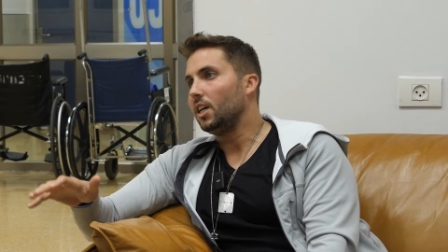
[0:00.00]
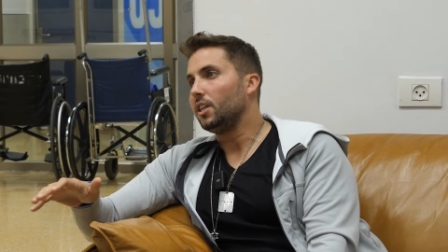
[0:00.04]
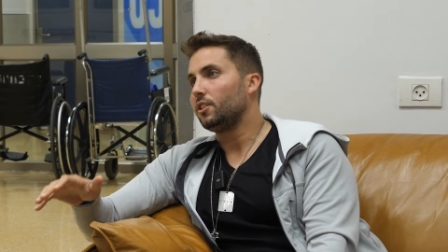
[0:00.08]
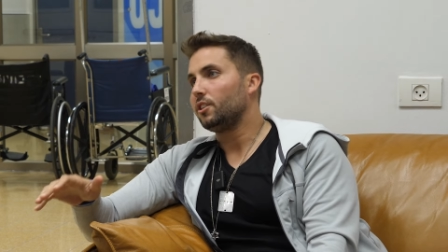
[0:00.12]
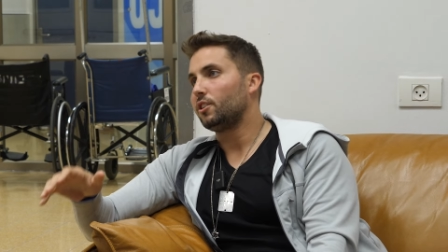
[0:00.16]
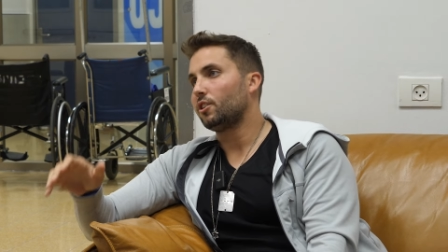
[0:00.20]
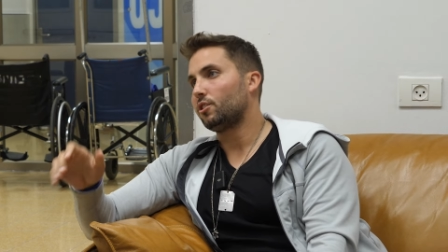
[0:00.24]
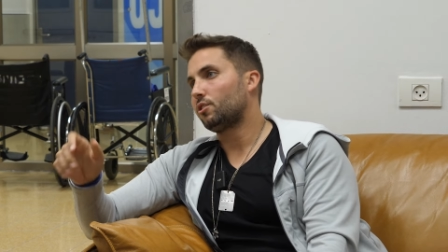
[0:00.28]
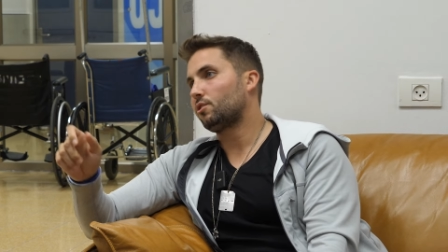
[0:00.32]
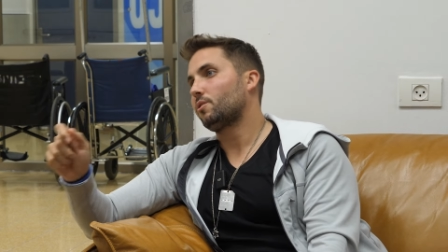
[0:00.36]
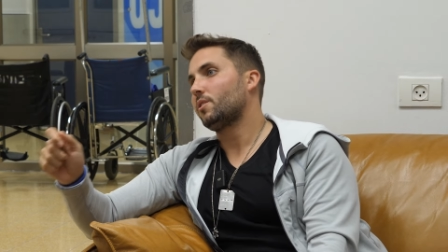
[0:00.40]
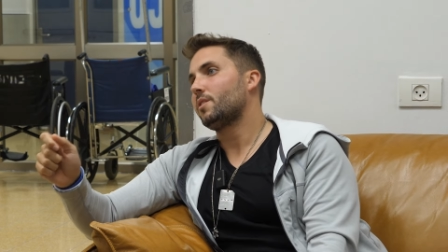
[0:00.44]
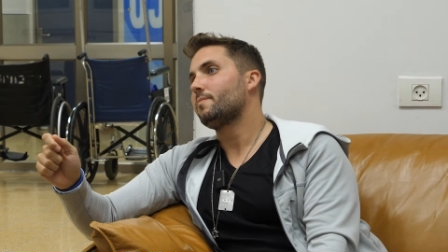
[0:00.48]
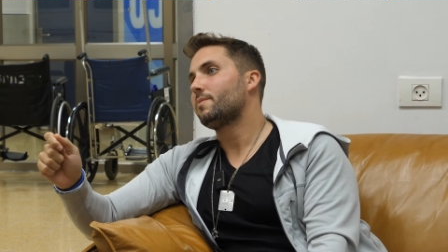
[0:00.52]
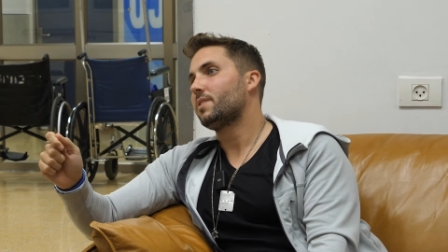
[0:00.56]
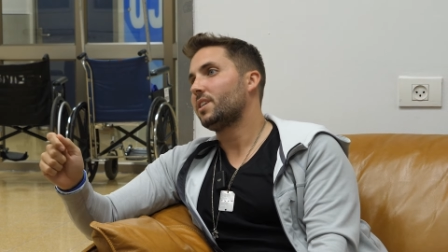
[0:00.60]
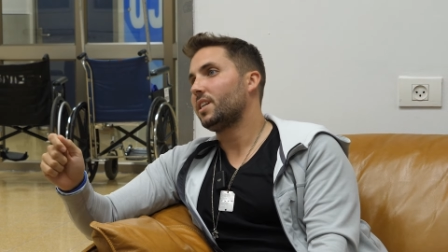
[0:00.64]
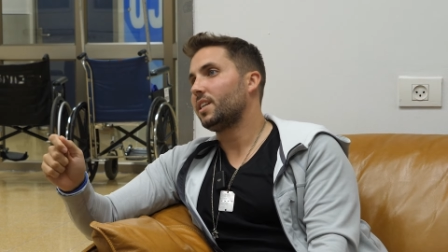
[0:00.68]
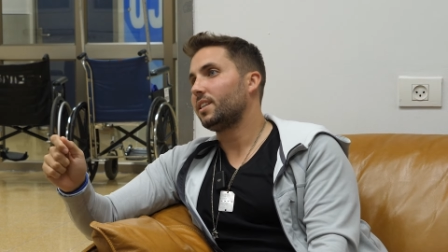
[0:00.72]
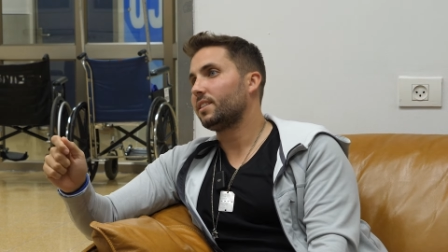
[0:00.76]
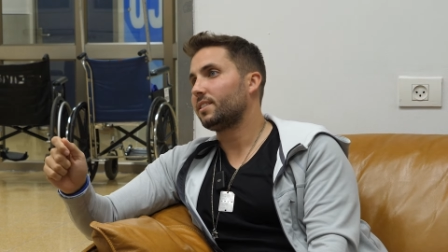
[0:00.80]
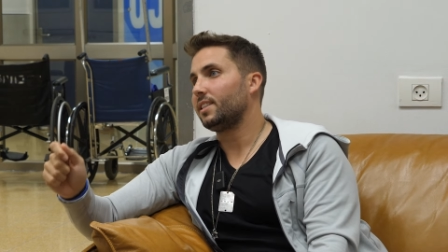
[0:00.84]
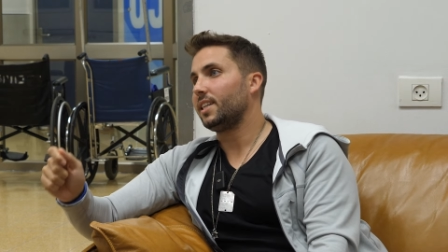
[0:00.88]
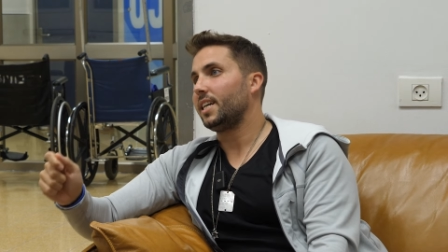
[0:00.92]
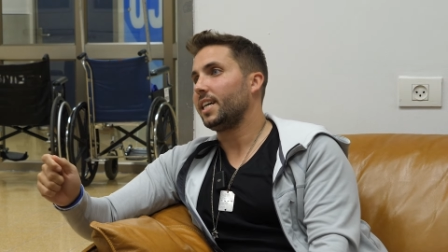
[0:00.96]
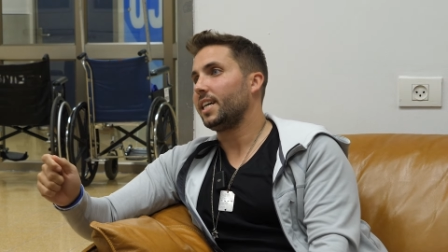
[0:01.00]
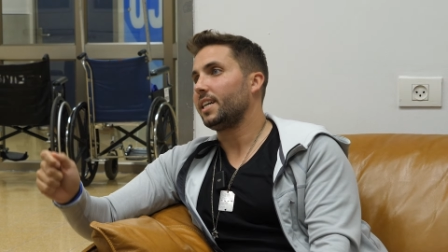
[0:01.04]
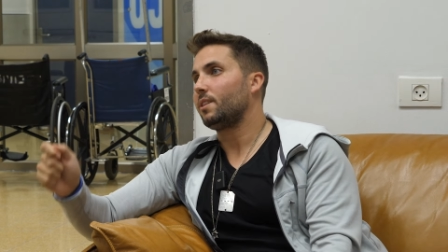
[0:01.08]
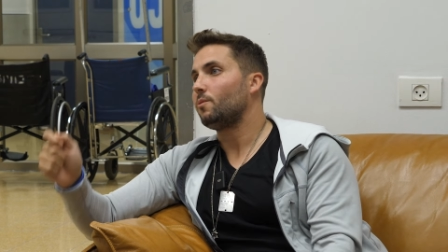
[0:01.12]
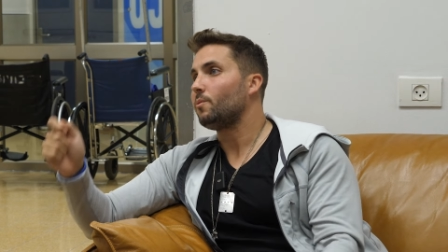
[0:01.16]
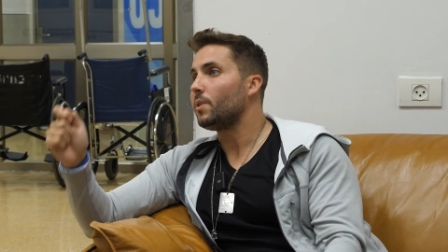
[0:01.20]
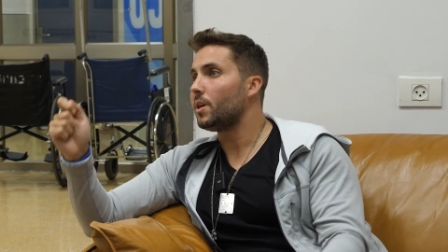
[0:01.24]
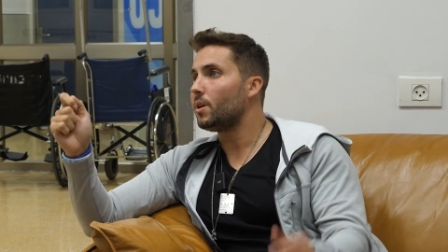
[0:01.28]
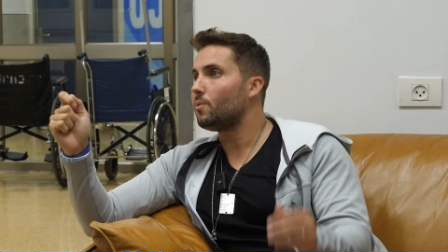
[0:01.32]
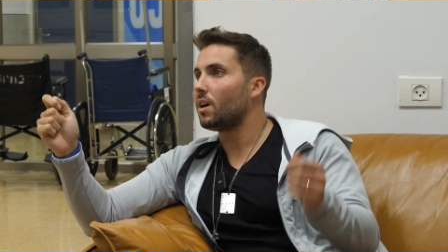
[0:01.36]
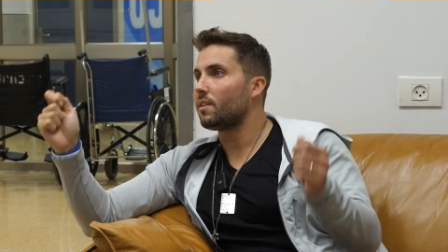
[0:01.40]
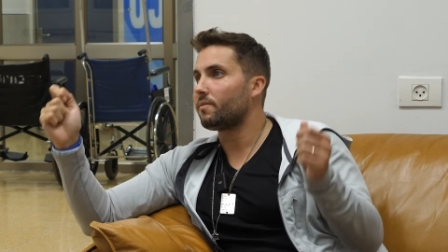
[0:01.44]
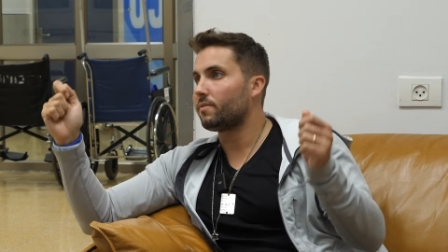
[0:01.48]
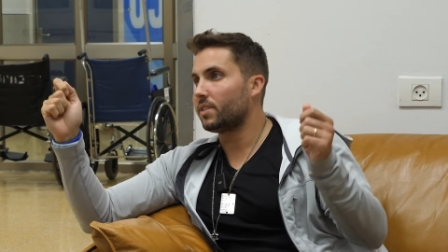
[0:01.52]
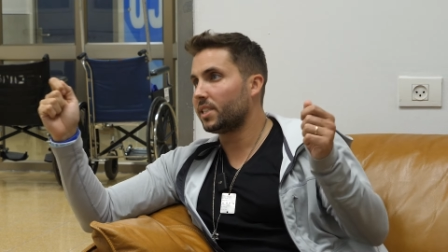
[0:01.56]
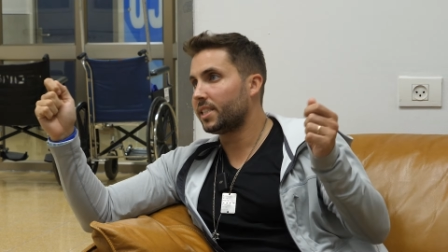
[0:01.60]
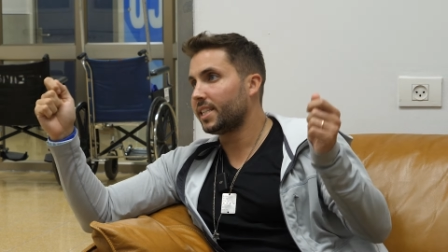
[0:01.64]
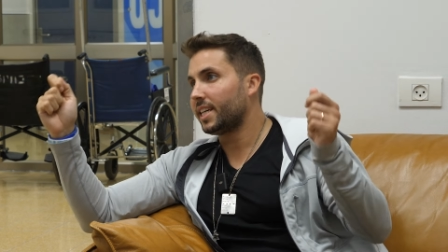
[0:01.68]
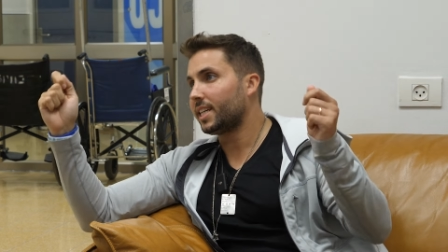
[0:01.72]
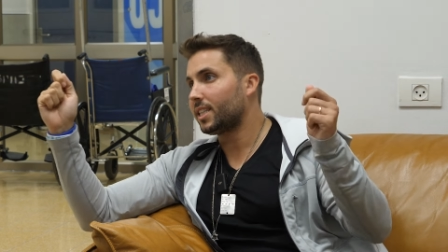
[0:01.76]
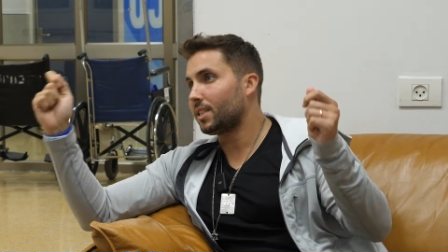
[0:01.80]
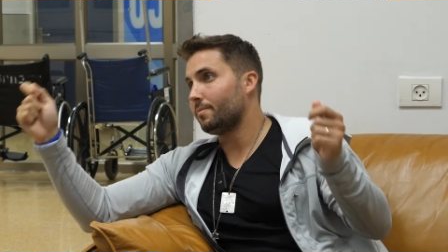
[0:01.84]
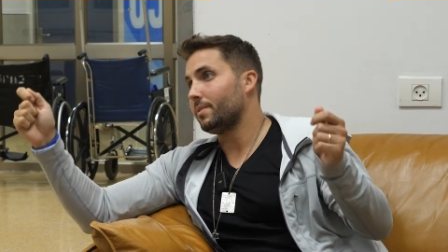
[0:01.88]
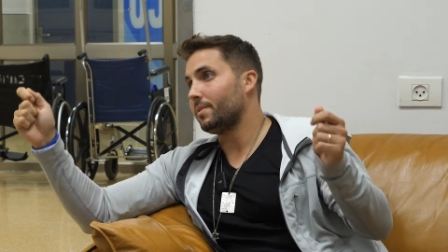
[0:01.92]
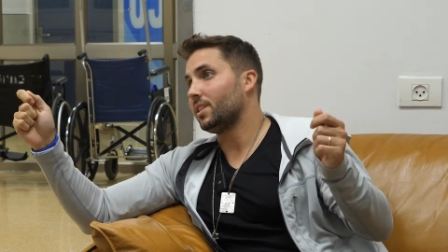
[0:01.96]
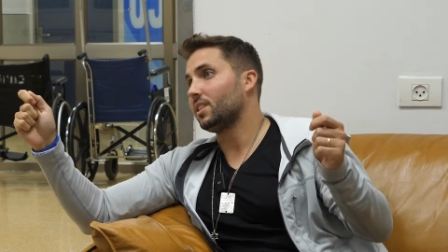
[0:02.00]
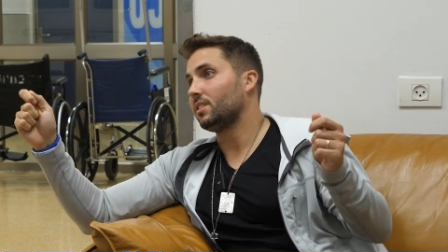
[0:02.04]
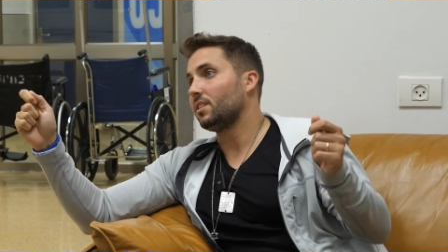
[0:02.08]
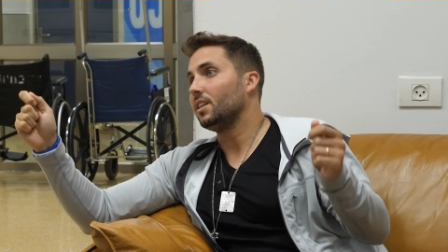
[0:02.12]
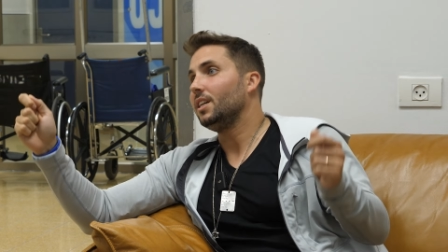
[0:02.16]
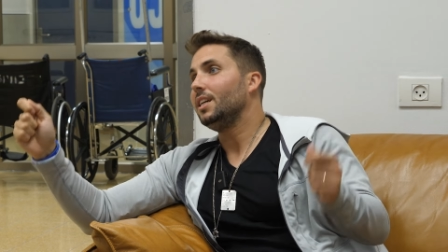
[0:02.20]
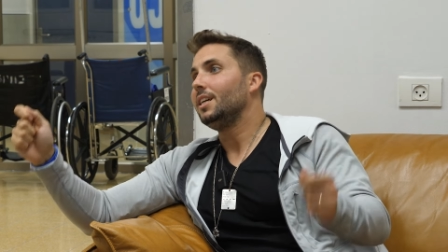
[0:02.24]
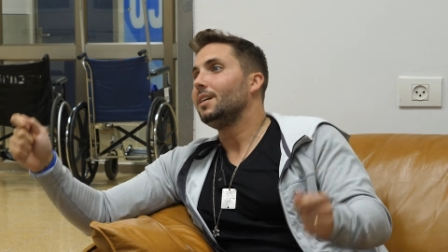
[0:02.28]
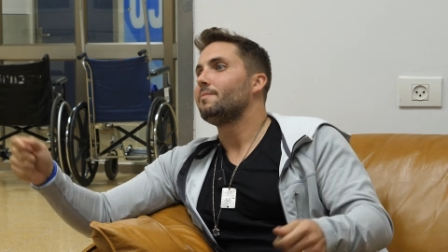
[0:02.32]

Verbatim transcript: to scream things like, we want vasectomies,